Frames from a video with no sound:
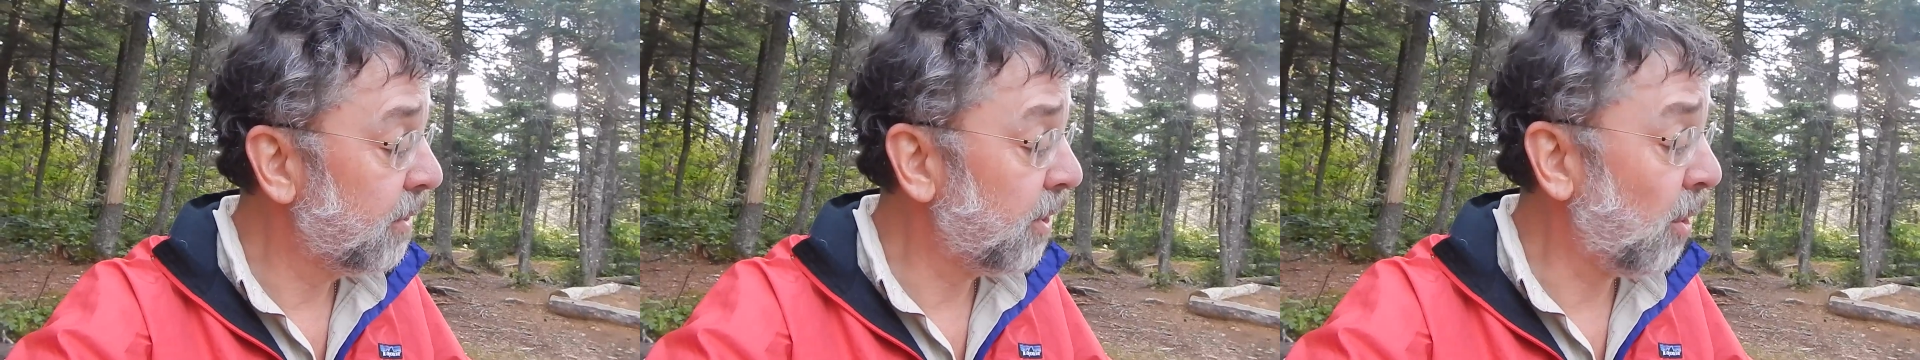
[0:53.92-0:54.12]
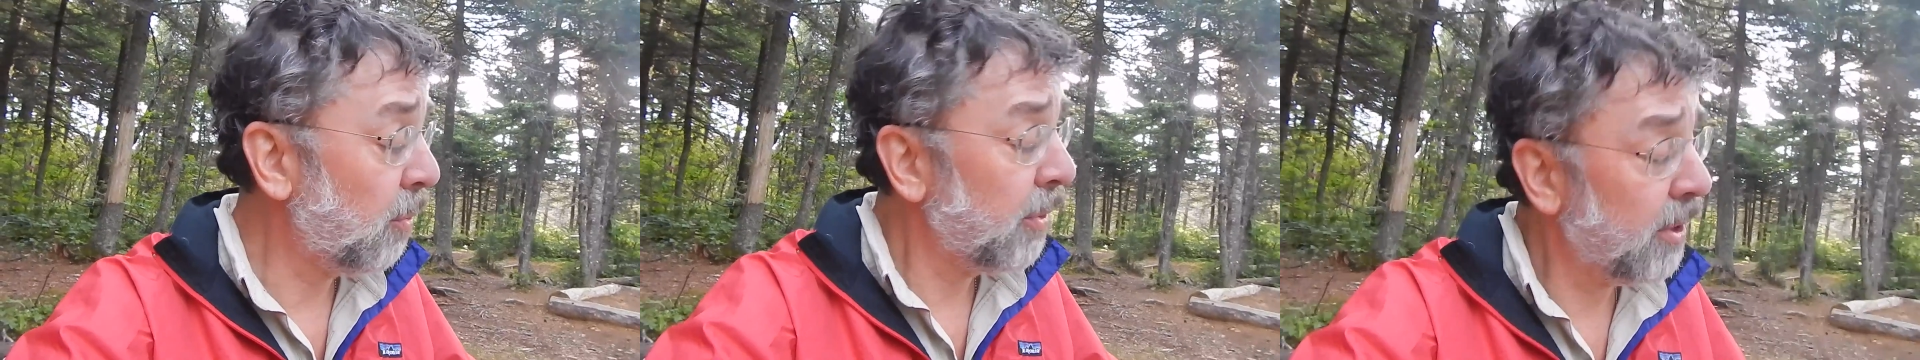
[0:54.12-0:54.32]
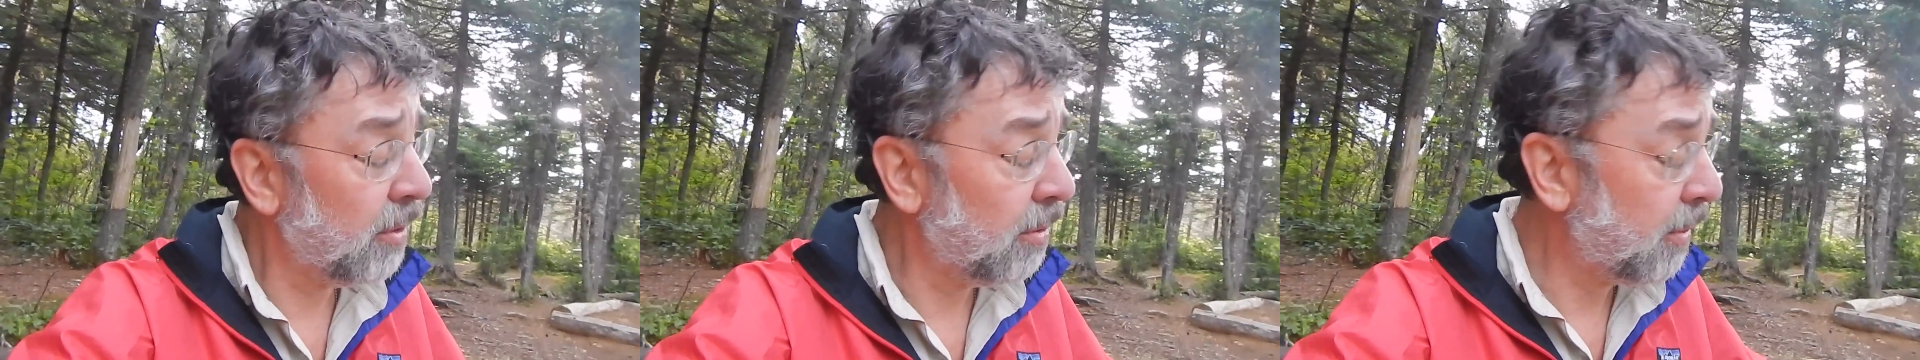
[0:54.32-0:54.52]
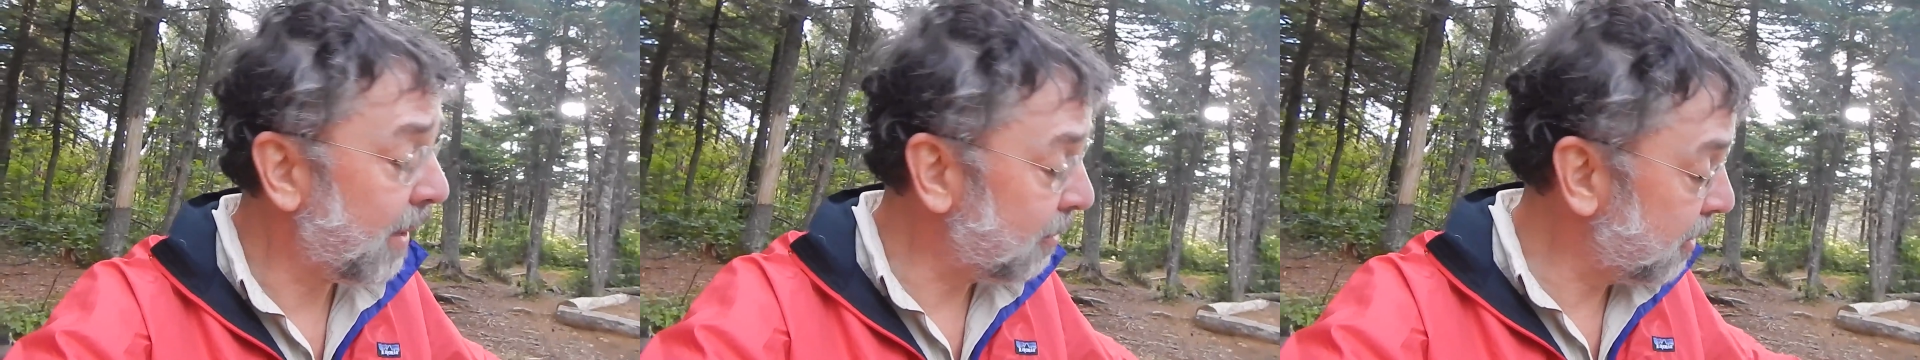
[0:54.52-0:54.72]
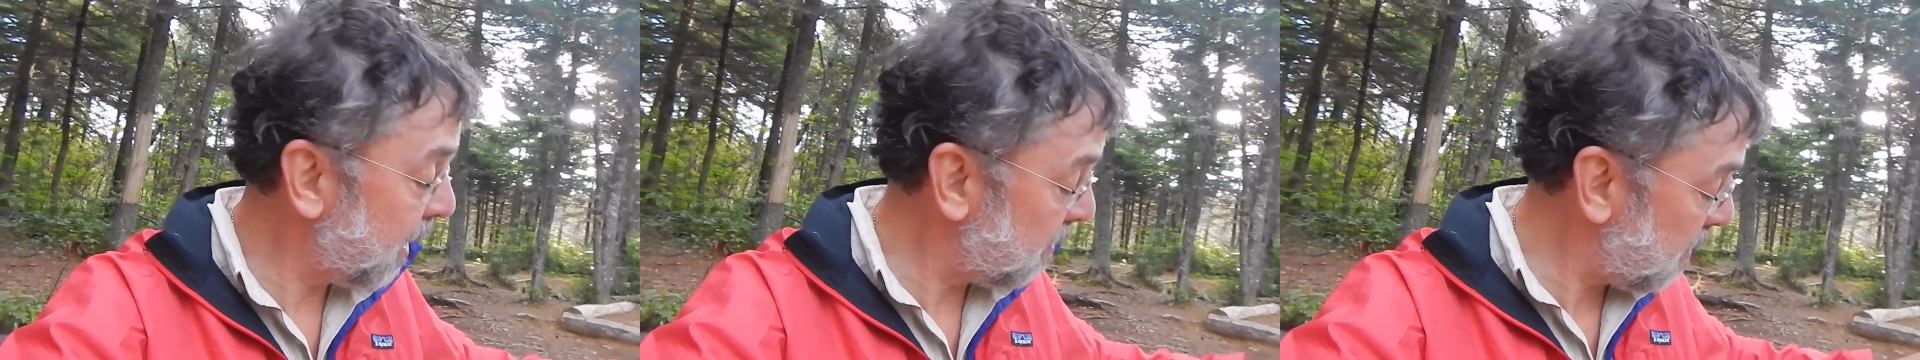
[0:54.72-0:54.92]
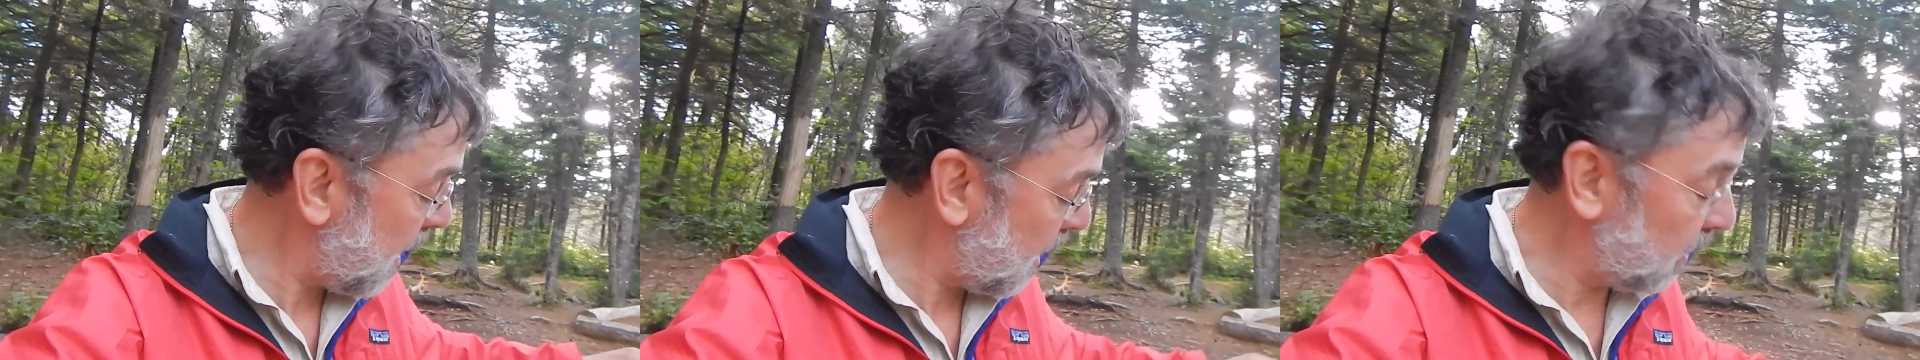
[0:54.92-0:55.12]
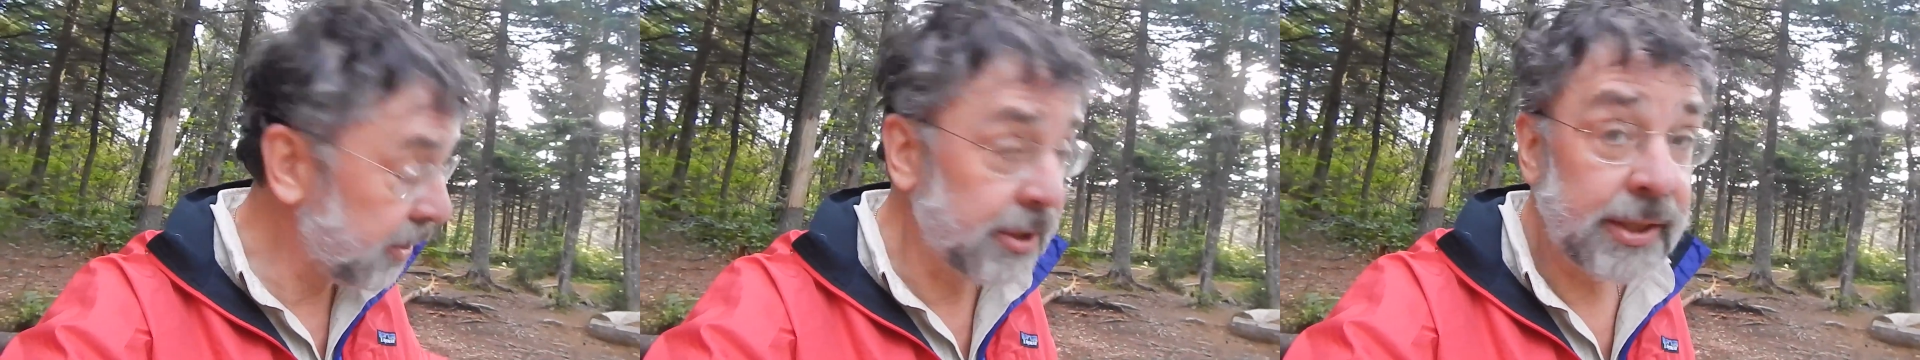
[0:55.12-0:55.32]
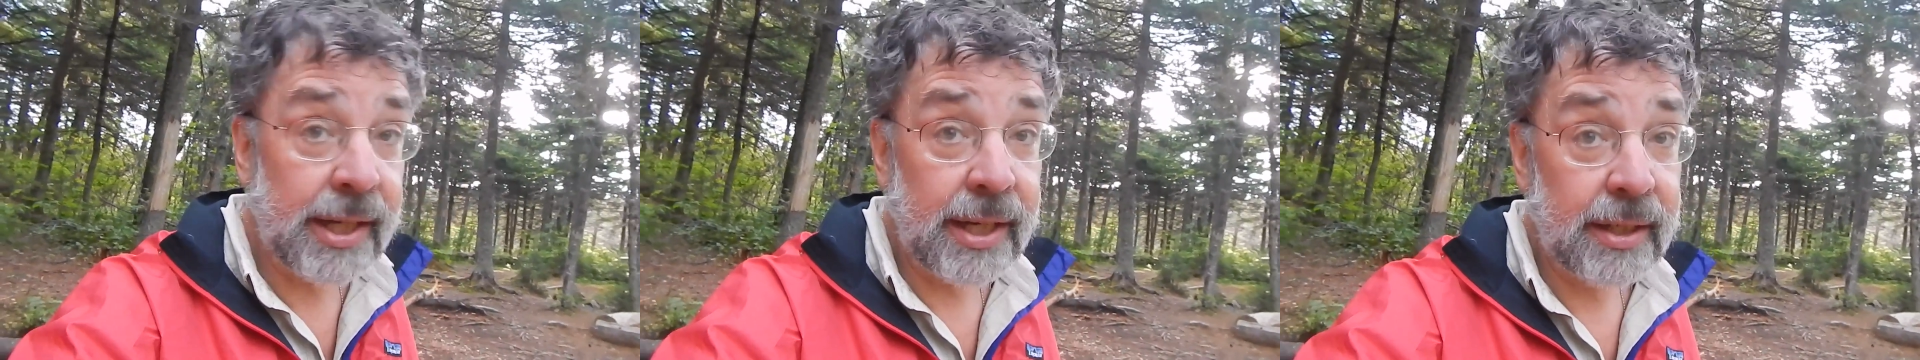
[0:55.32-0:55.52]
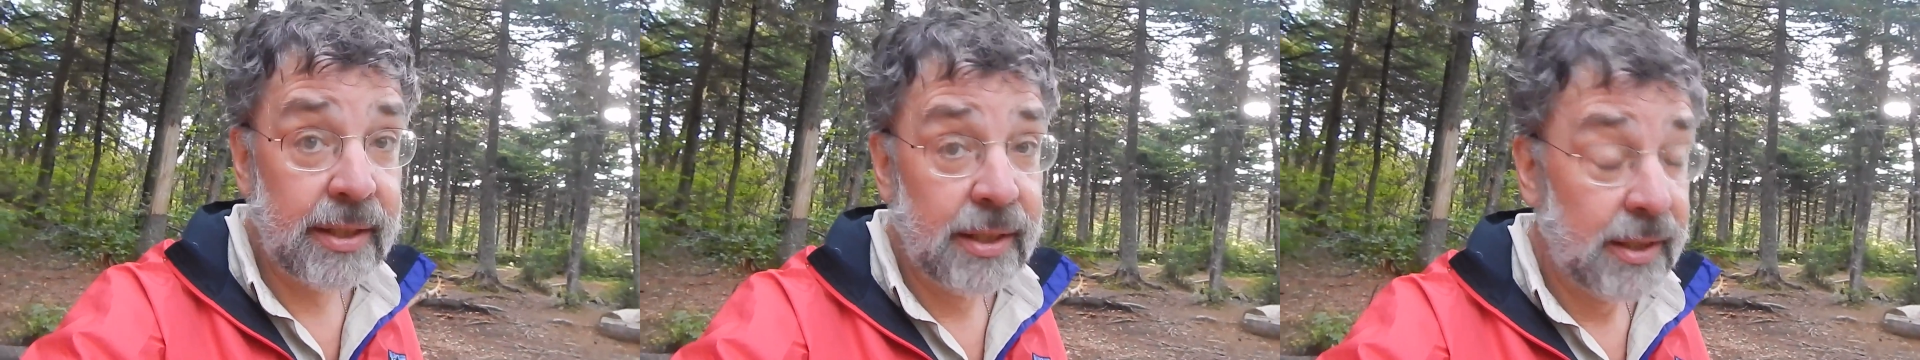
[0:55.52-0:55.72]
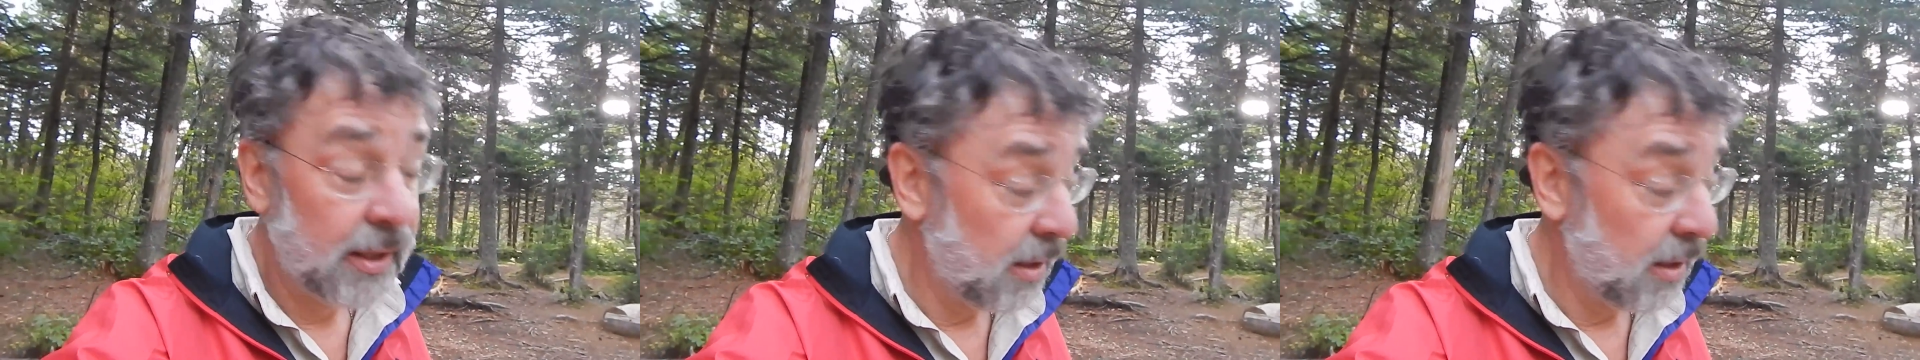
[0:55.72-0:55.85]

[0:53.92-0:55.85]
So, you know, around 10 miles a day,